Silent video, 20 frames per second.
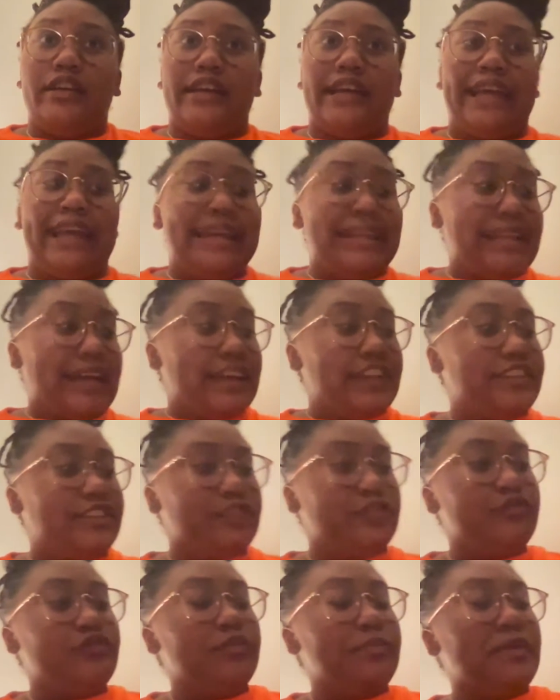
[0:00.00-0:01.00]
And I
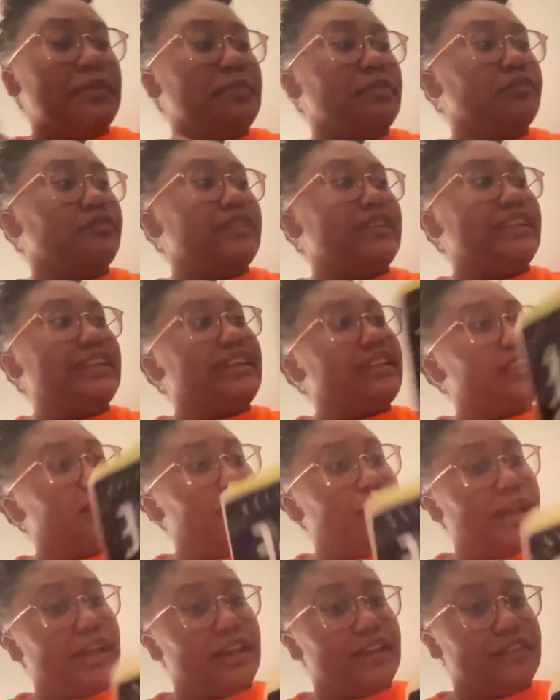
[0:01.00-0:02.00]
do remember reading in the
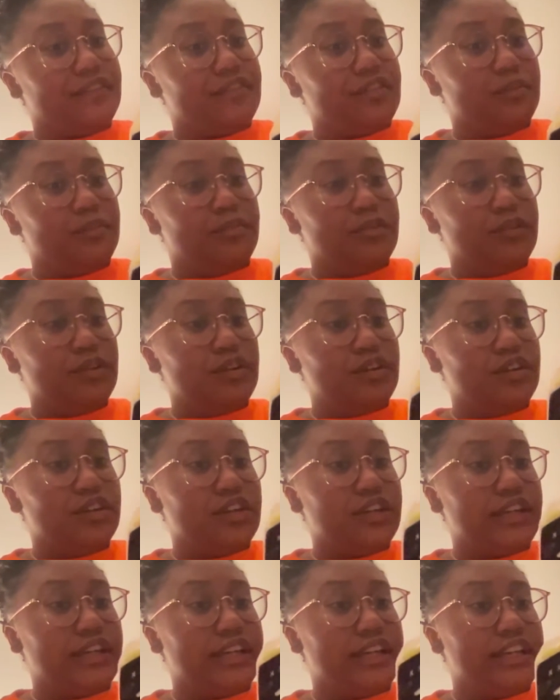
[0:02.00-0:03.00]
back of the book,
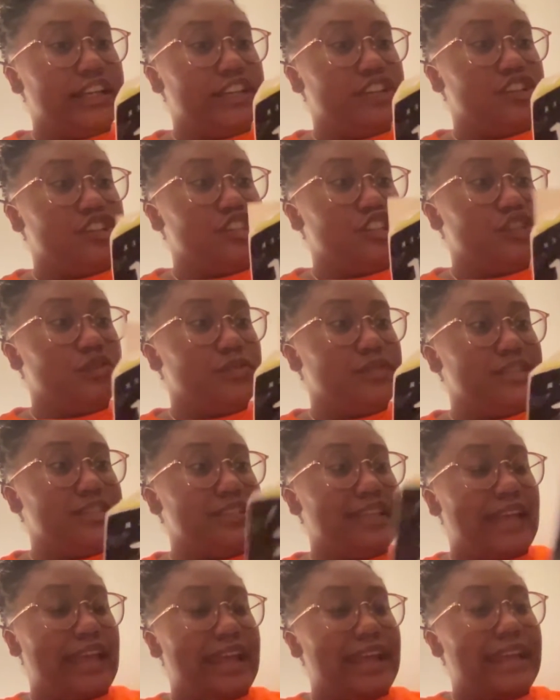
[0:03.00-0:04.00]
and she was
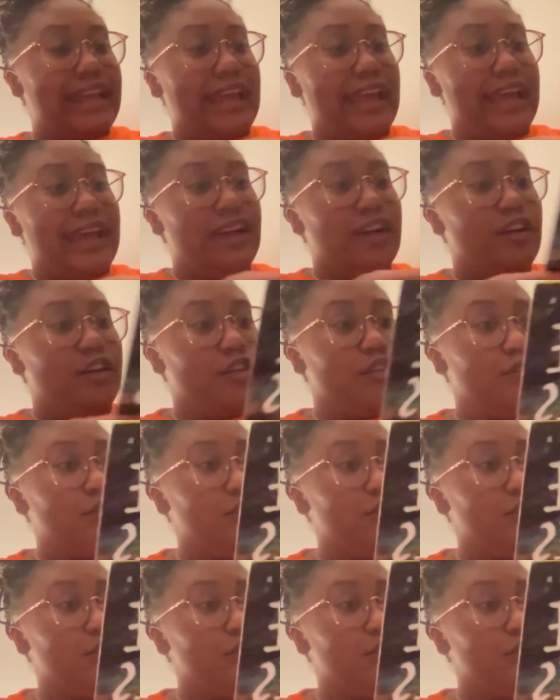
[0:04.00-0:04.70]
saying how